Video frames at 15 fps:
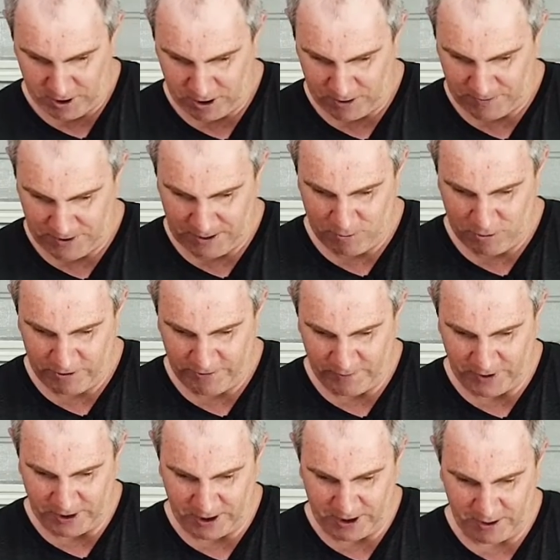I may move
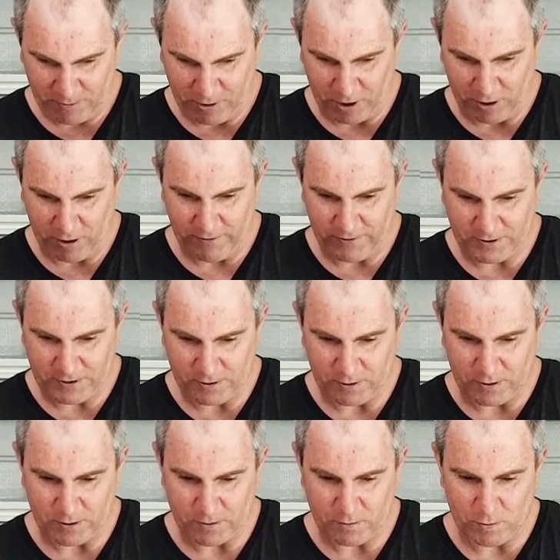my camera over so
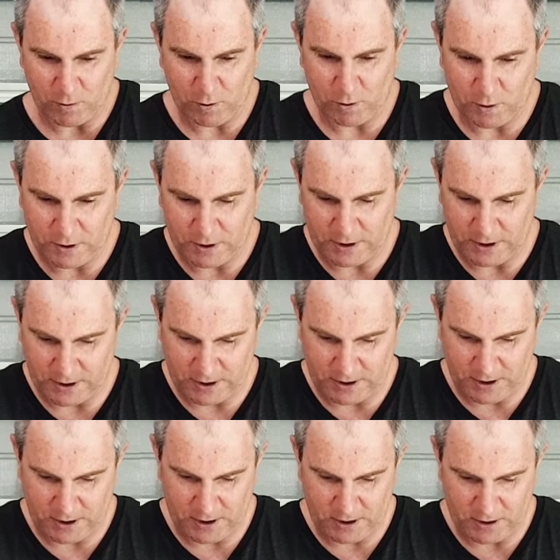it's more to the
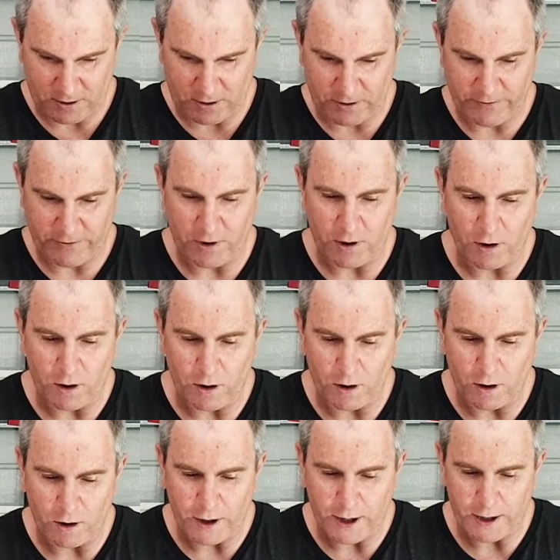center of the
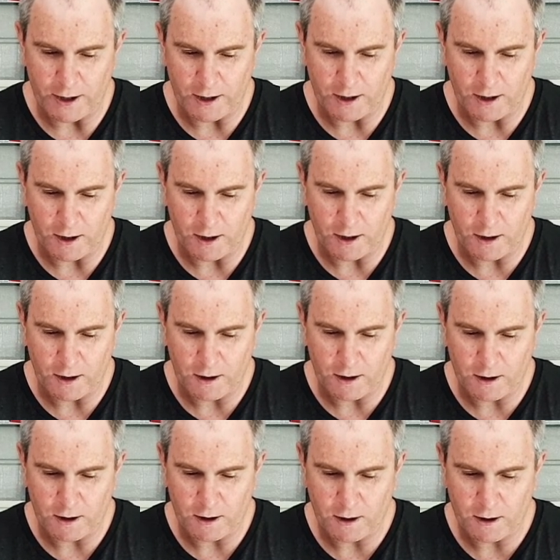light
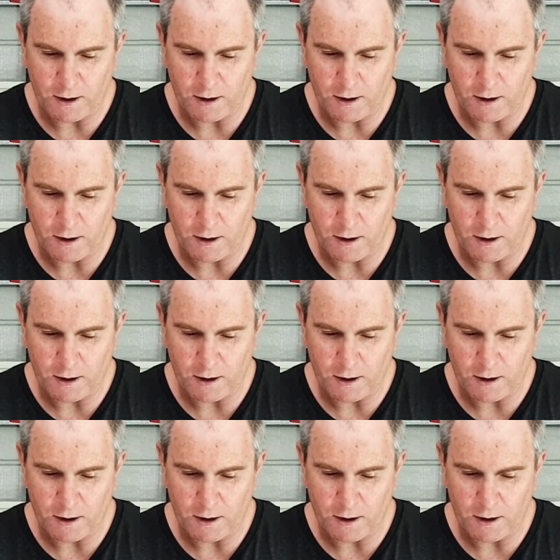here.